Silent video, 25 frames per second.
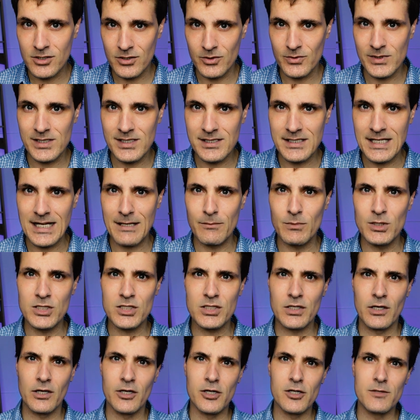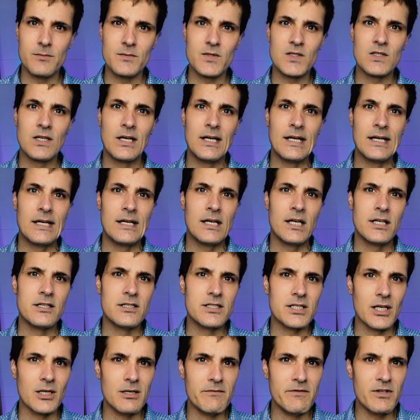to established homes.
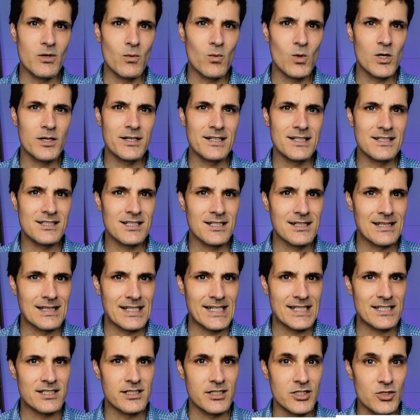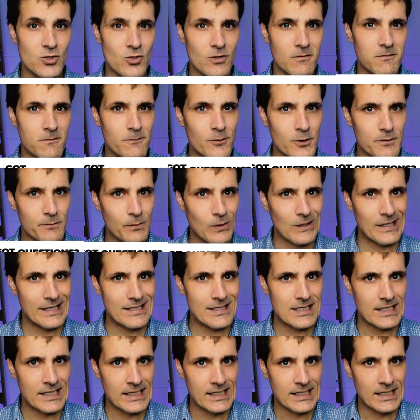So if you're wanting to lessen your
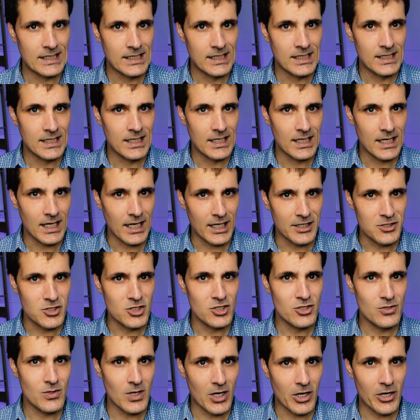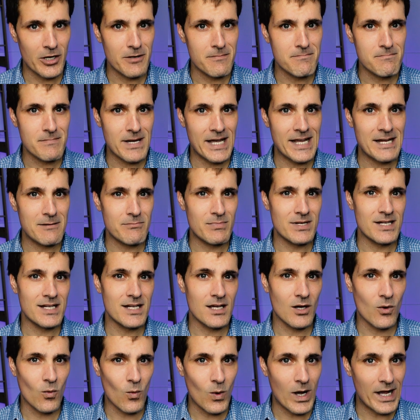footprint, a new home may be
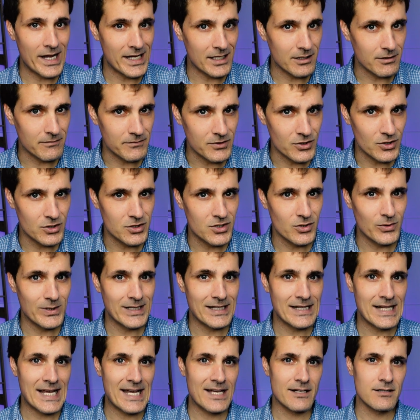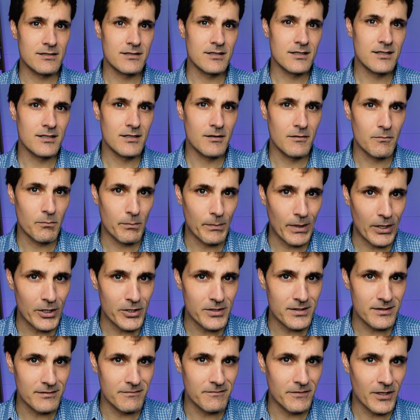a way of you doing that,
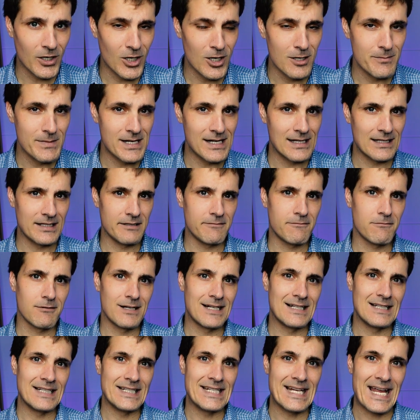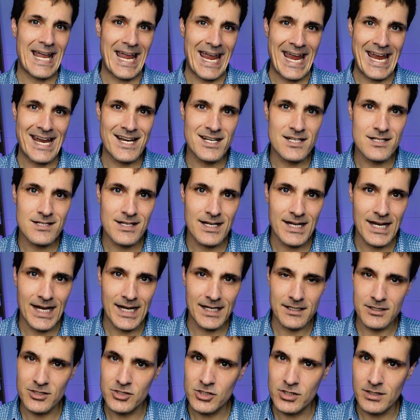both environmentally friendly and
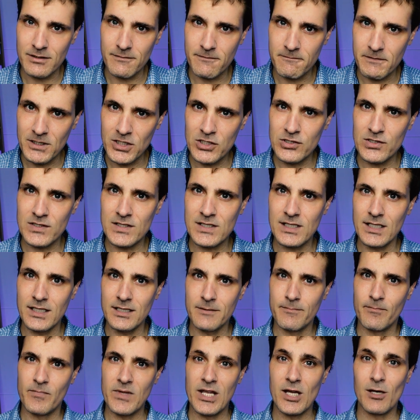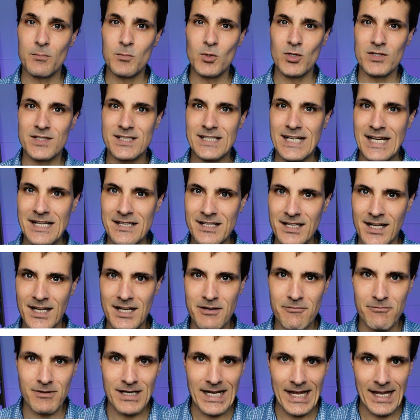energy efficiency. Now, I'm not saying that
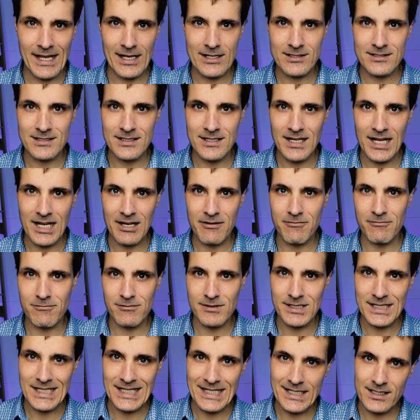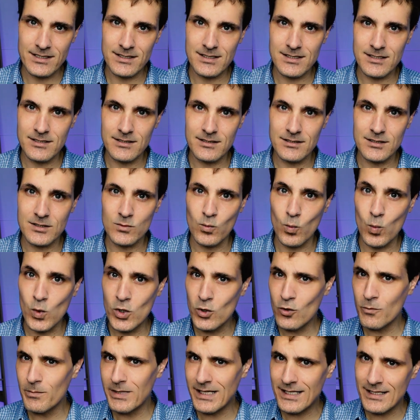every house in every instance
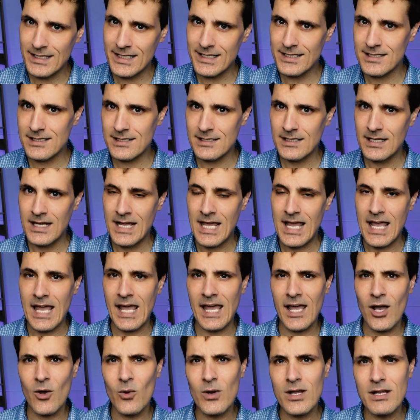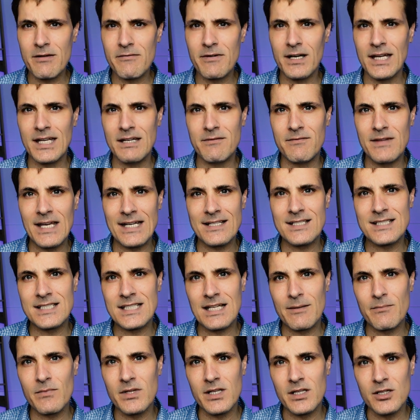will be this. However, if that's
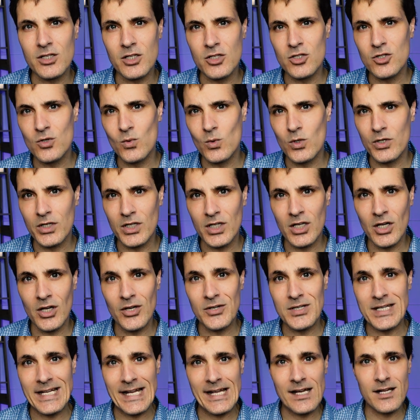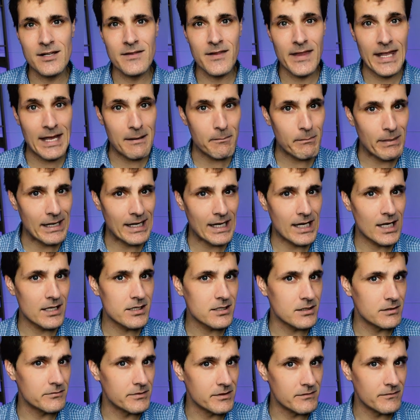something that you want to go down, that
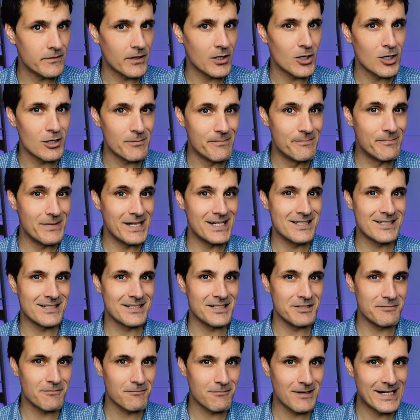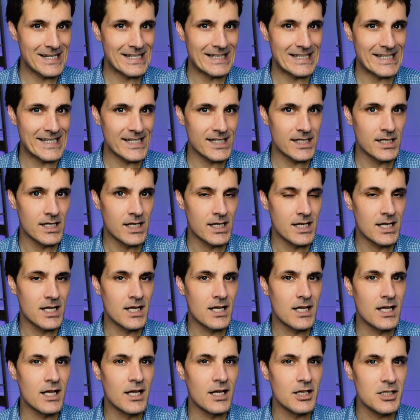path of environmentally friendly,
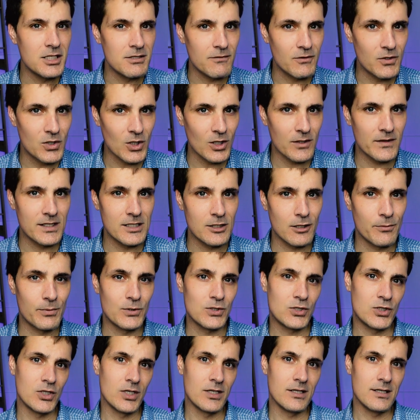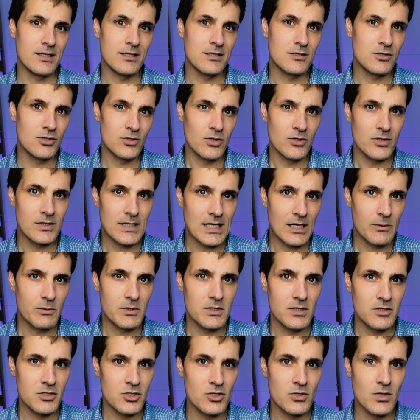you've got the opportunity to do that
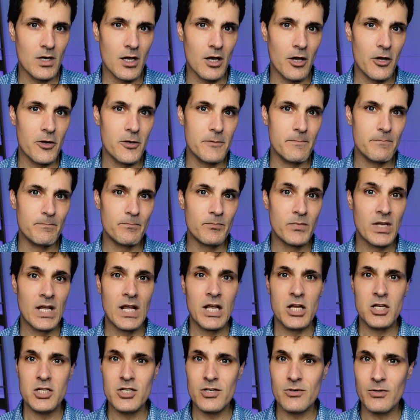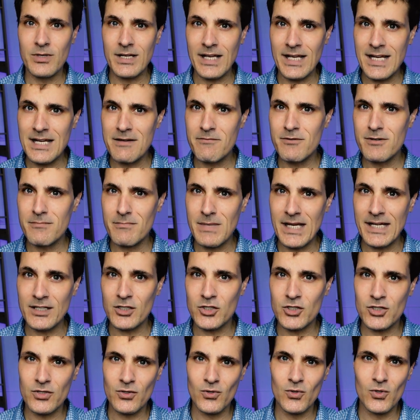with a new home. You could even make
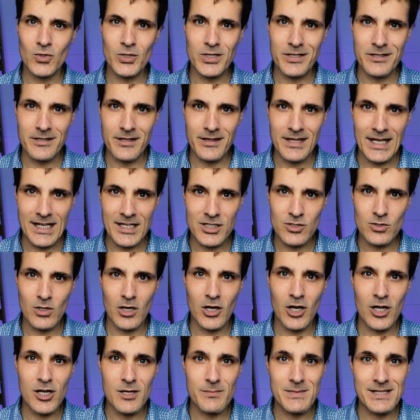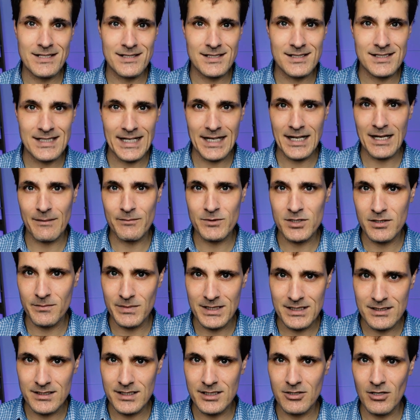sure that your home is set up to
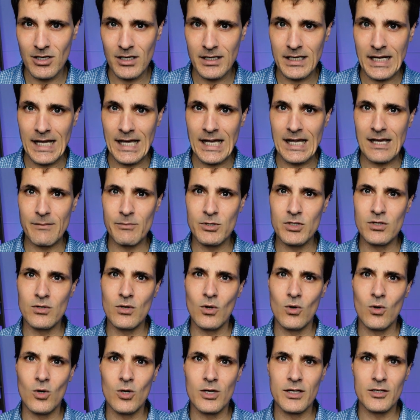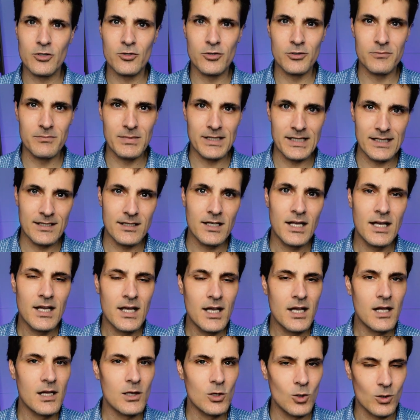be zero carbon, or it could be,
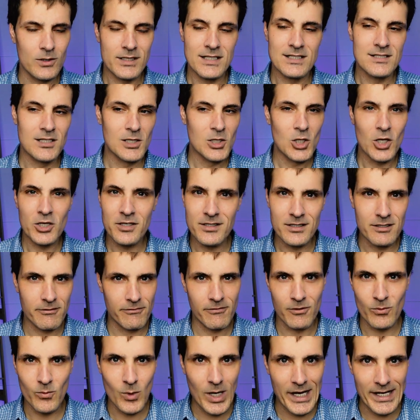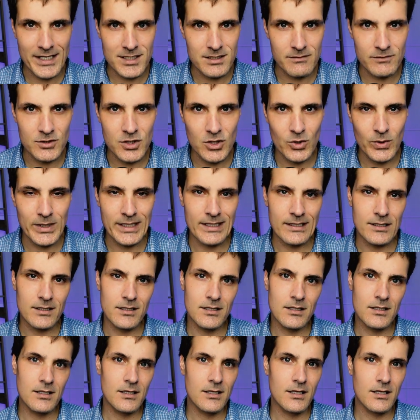look, there's a lot of different ways of doing it,